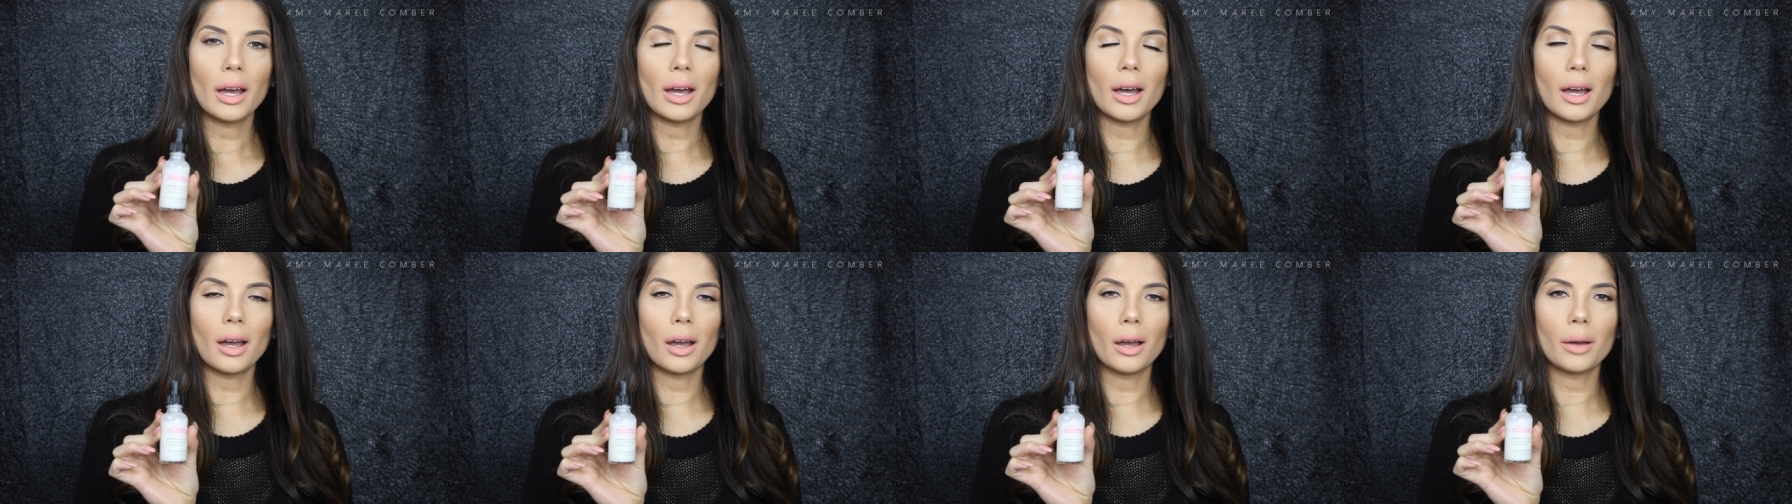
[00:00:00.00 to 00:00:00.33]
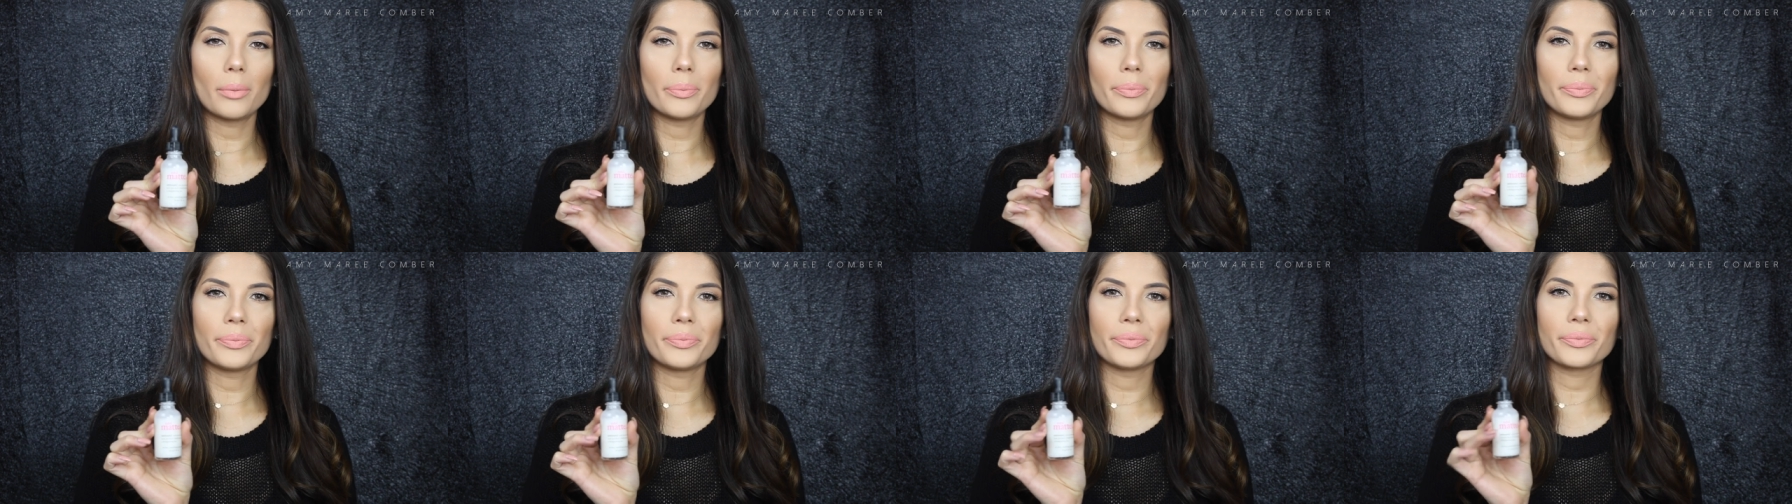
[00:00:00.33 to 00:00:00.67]

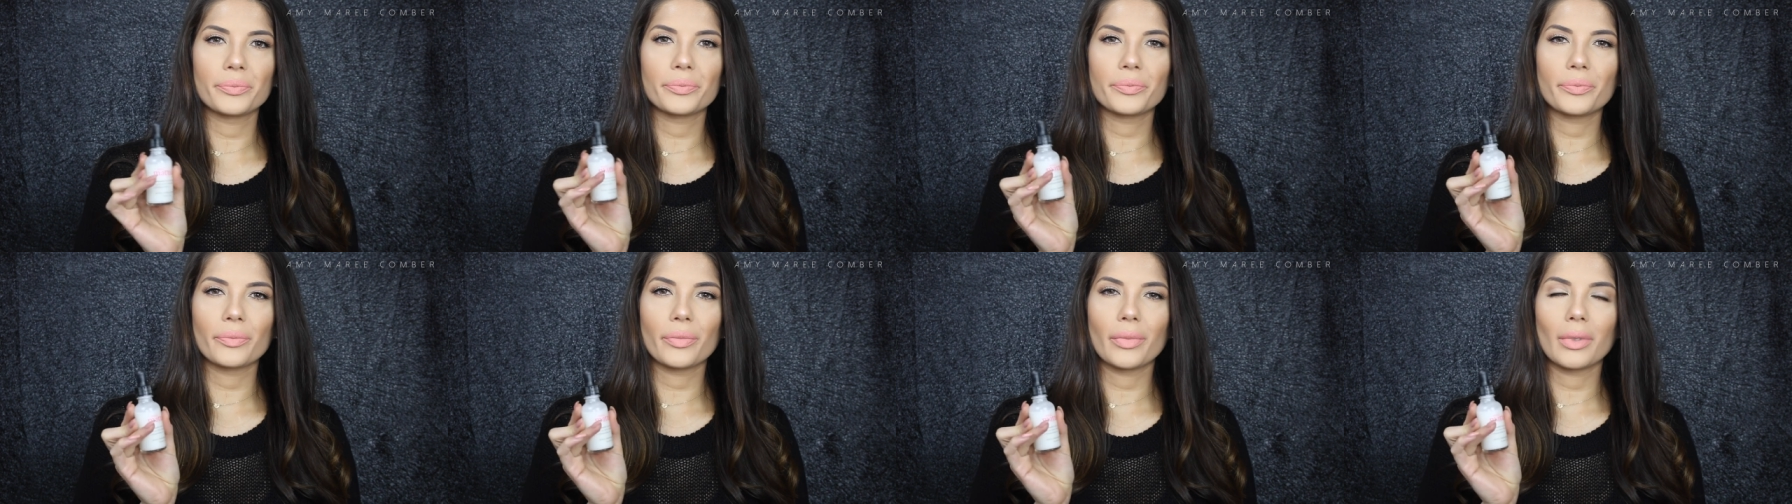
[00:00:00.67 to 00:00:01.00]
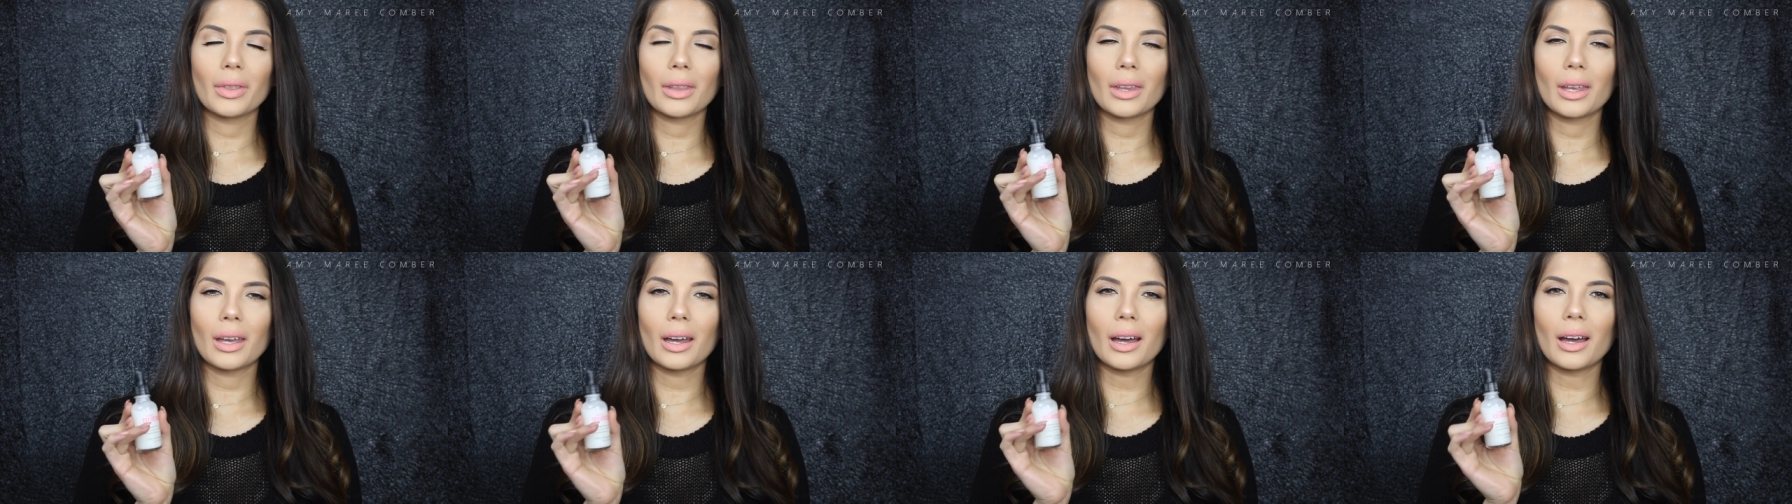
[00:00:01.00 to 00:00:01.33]
I
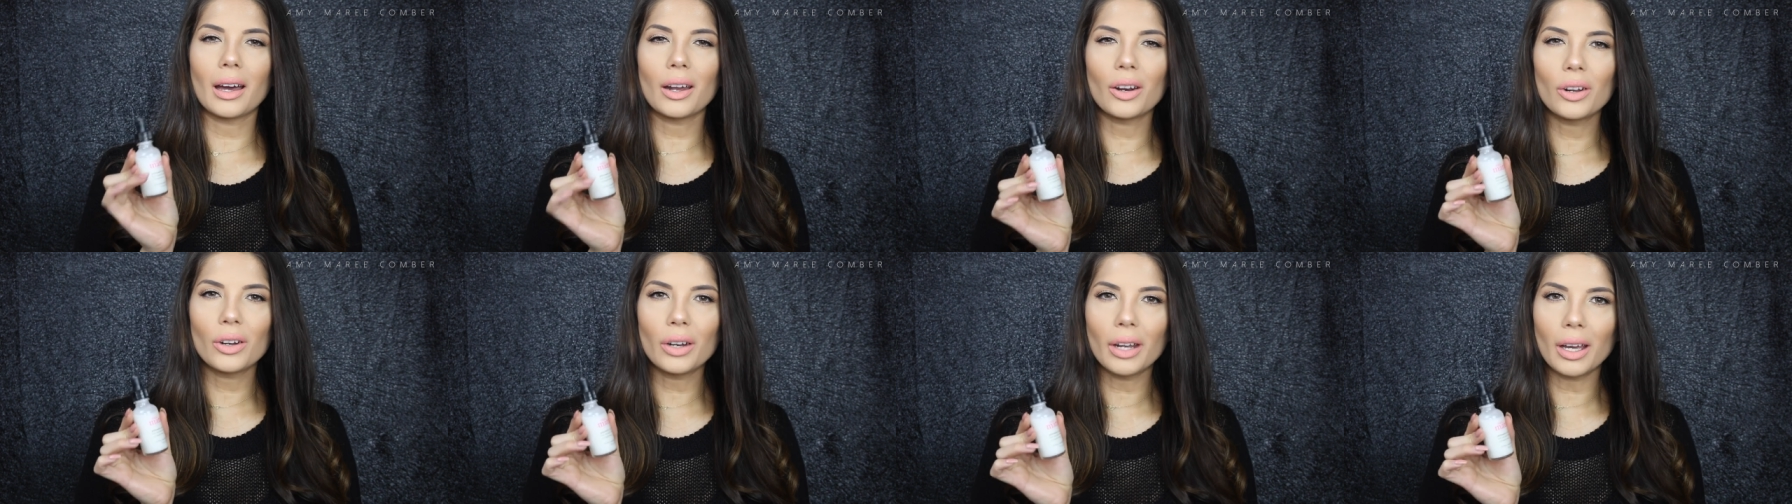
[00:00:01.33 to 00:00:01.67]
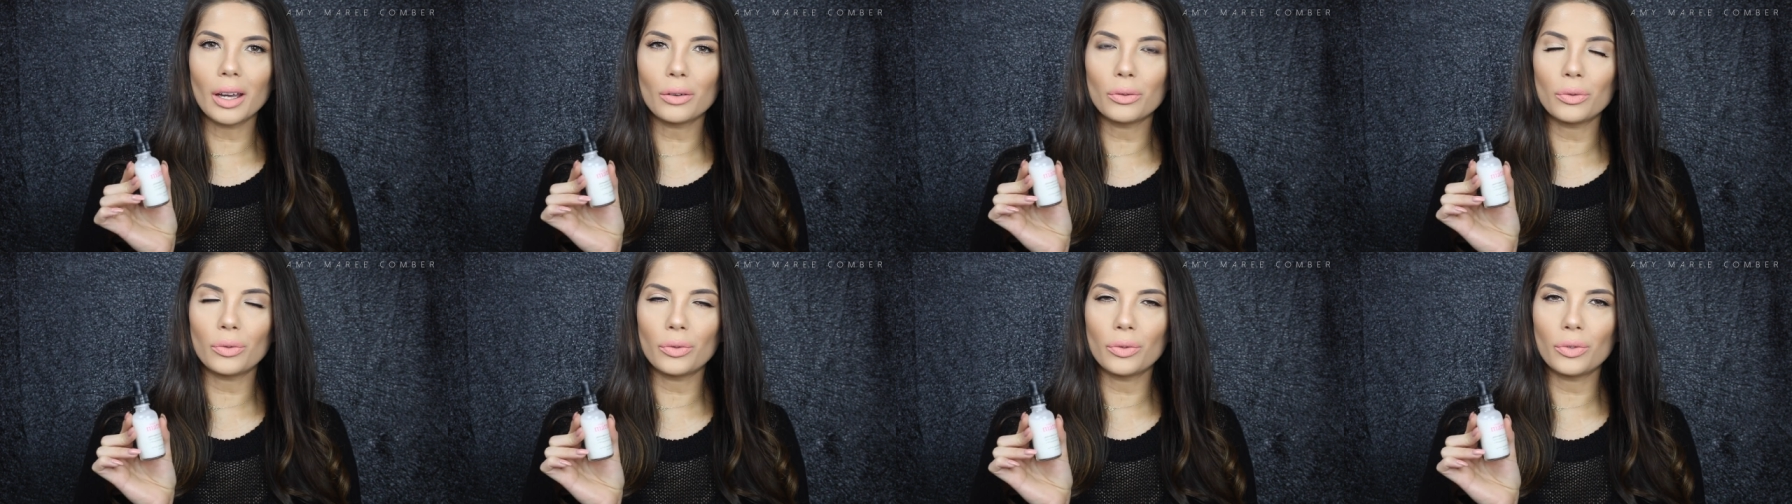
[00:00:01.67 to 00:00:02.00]
don't
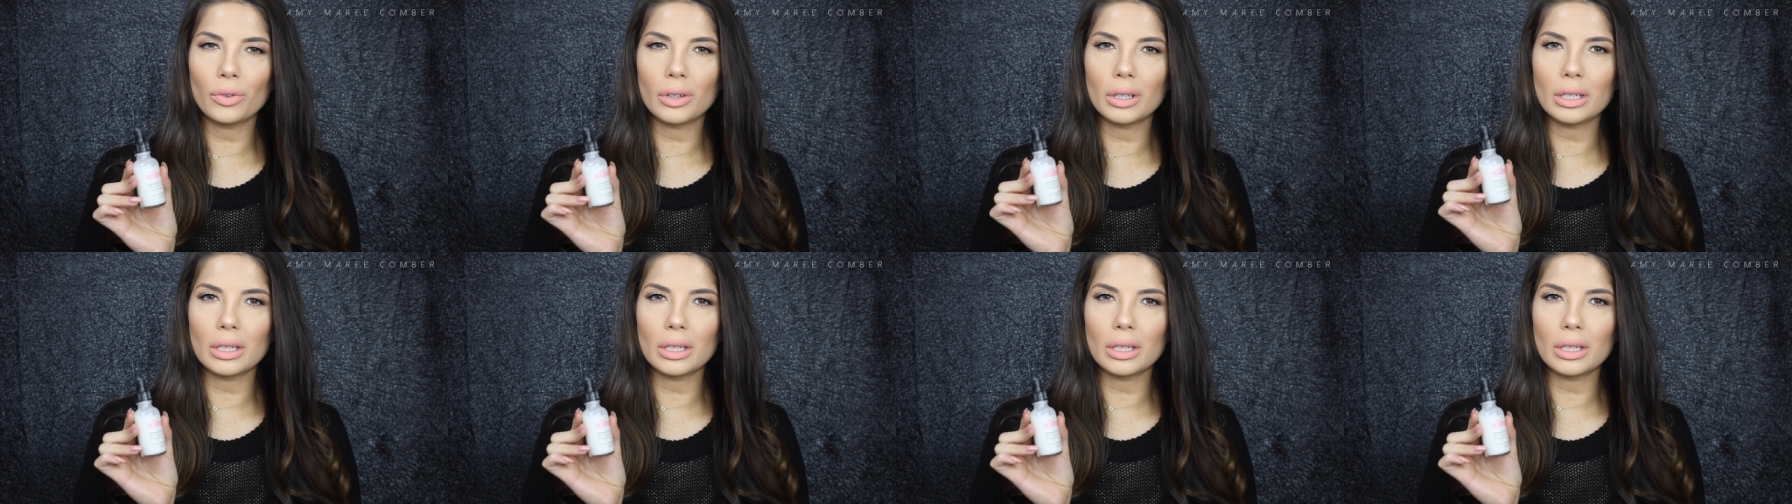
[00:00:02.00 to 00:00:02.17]
have